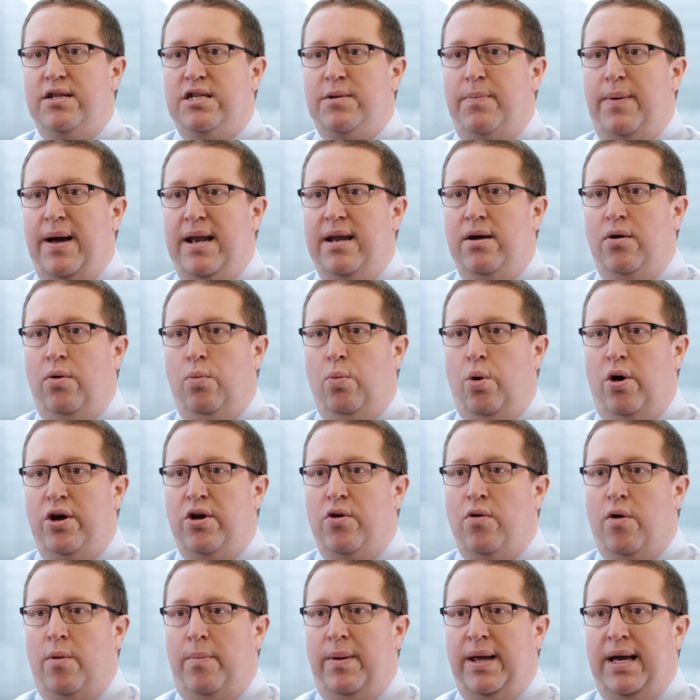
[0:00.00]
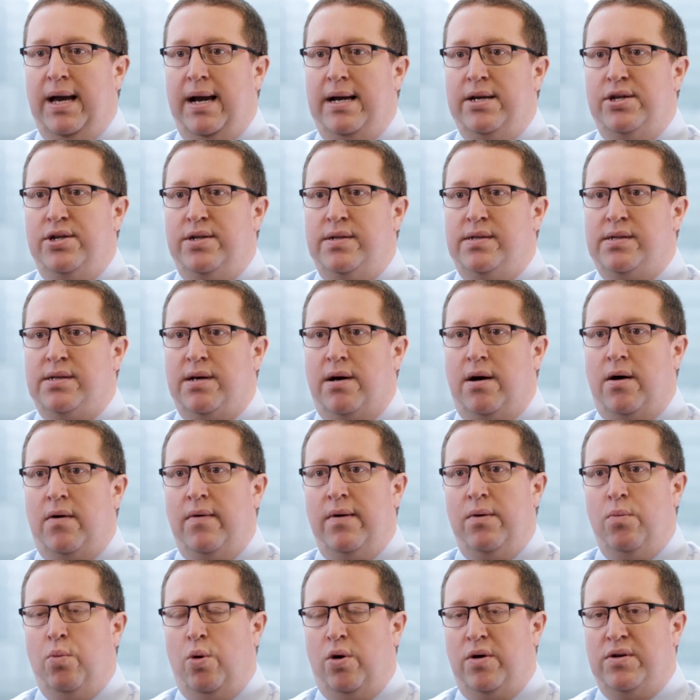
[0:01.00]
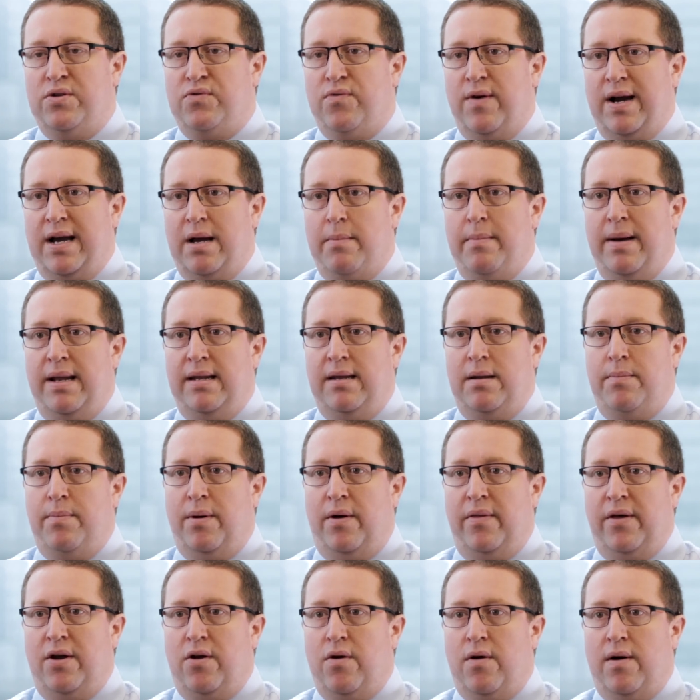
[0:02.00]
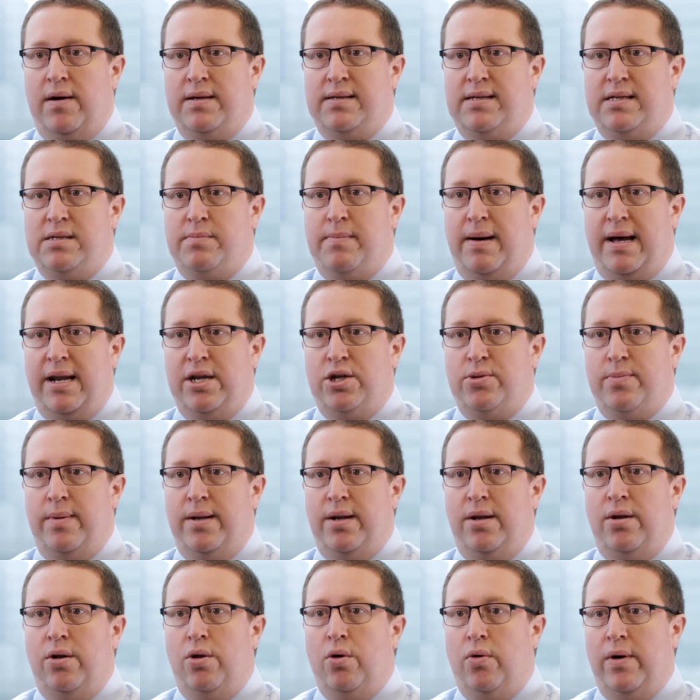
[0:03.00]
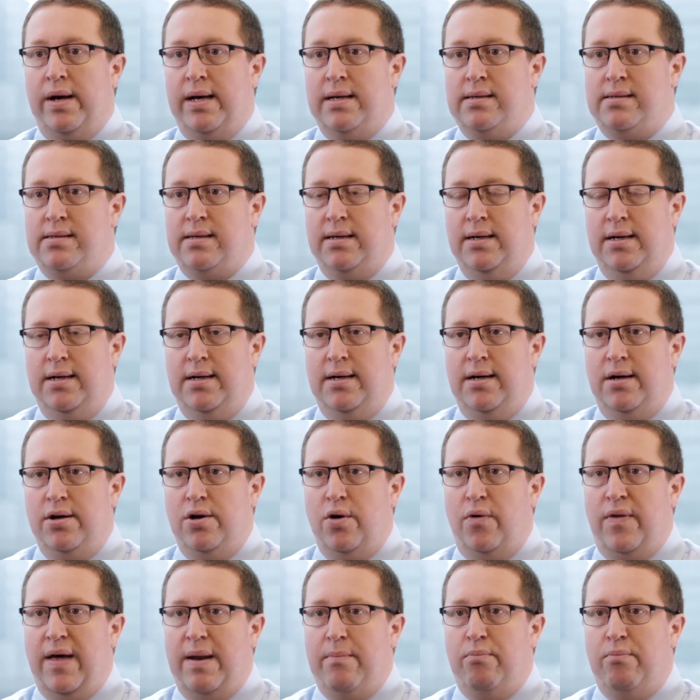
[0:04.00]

Depending on what your obligations are and what is recommended by the crisis management and lawyers, you'll